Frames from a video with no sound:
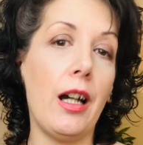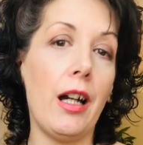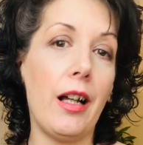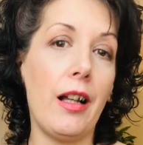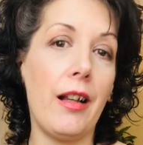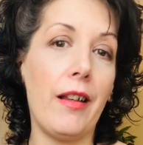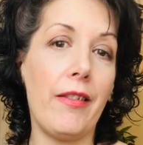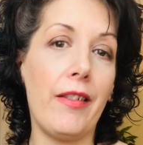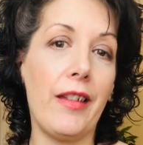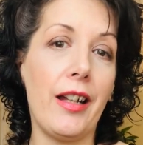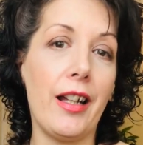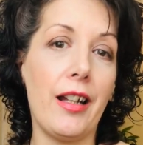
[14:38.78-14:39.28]

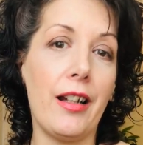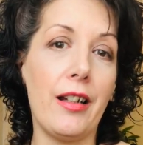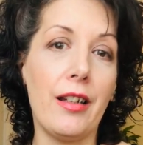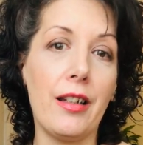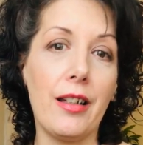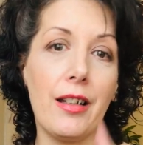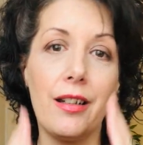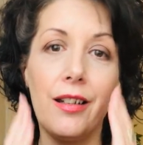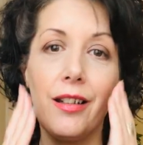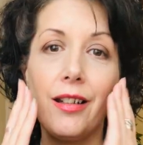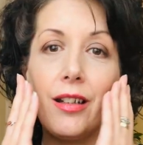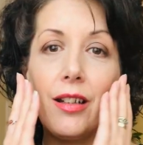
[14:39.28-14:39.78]
And then
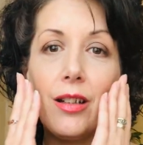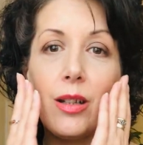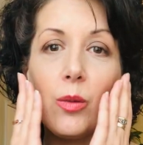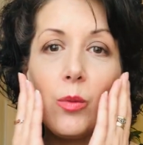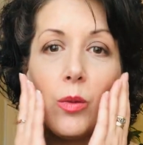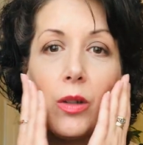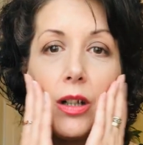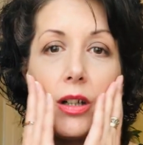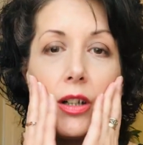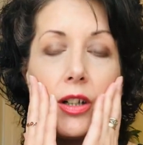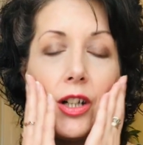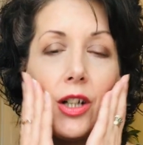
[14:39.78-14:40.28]

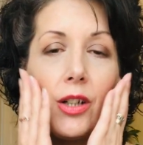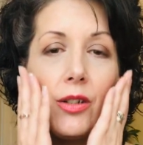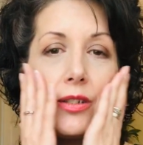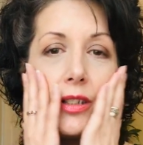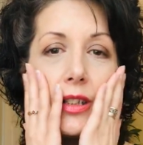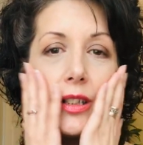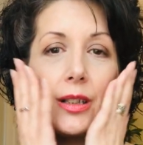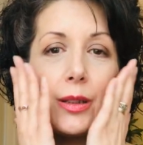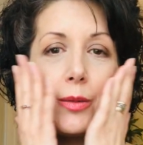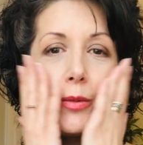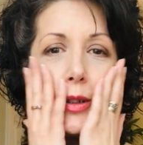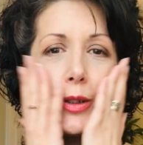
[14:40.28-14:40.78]
what I
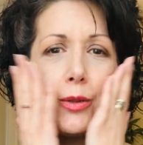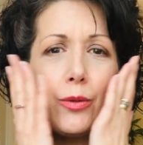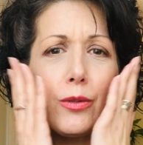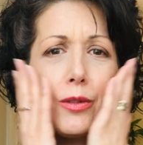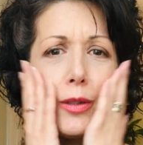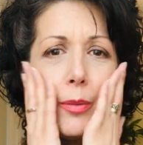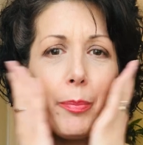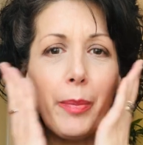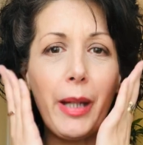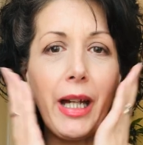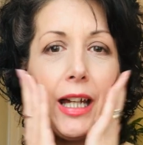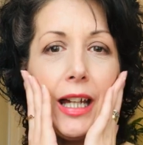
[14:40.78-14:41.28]
noticed was all the
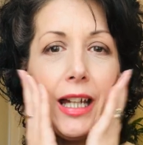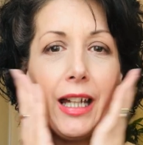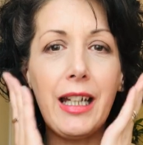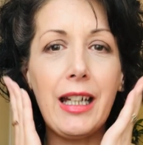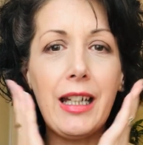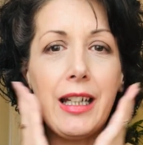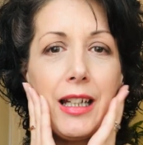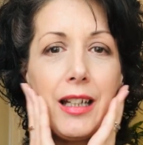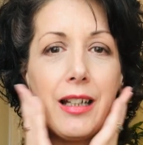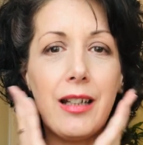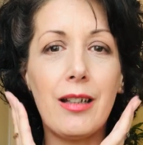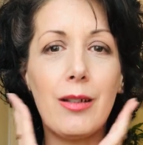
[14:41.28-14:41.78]

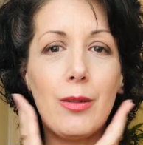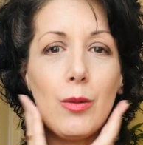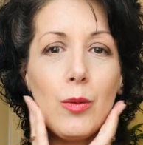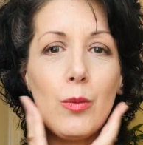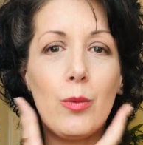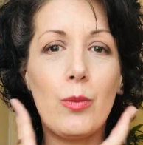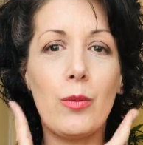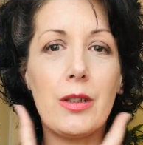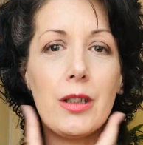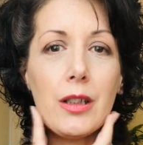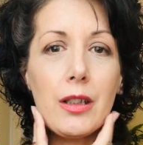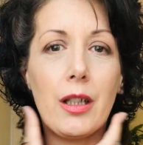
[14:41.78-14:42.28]
pain
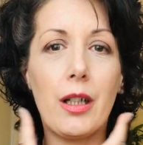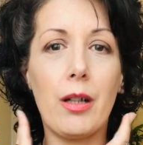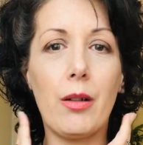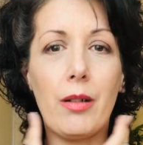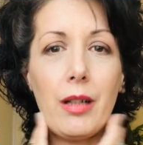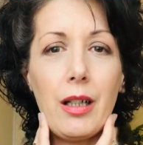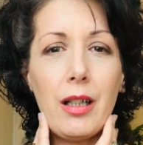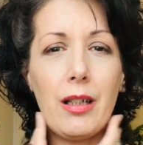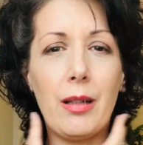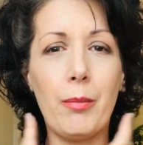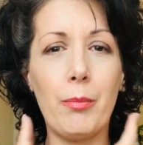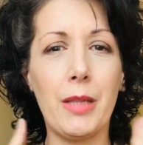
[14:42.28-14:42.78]
was
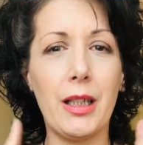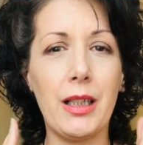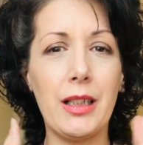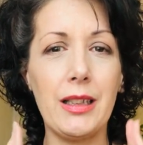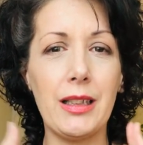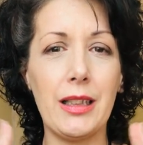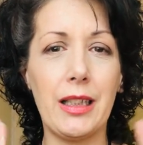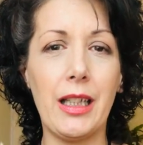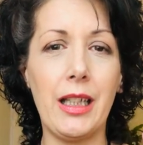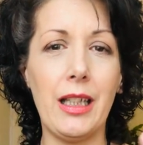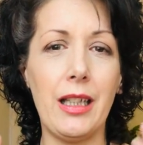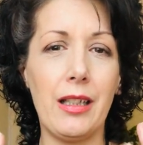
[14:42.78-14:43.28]
going in my
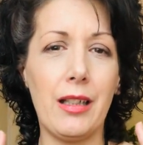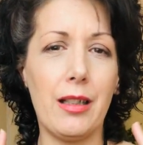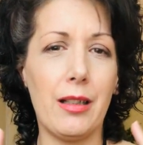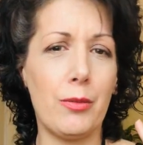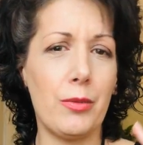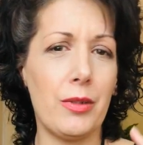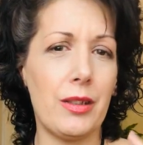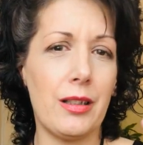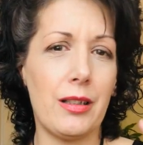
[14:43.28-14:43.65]
skin.